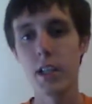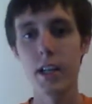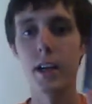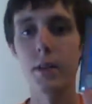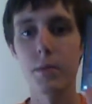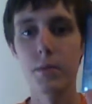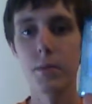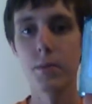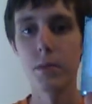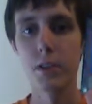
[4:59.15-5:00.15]
Got
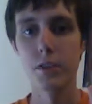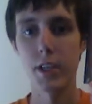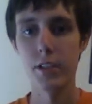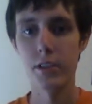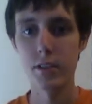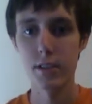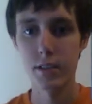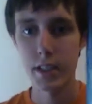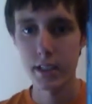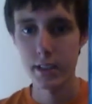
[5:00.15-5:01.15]
1 Chainsaw
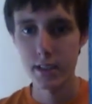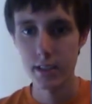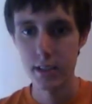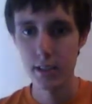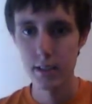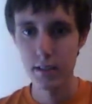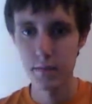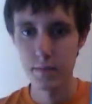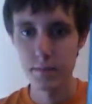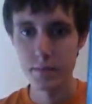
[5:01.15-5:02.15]
Insight.
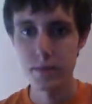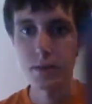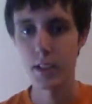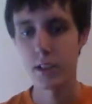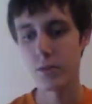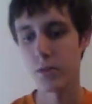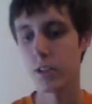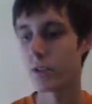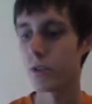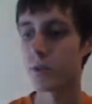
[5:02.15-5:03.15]
This is one of
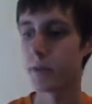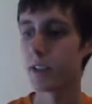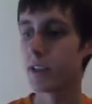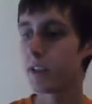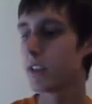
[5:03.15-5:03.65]
his ultimate.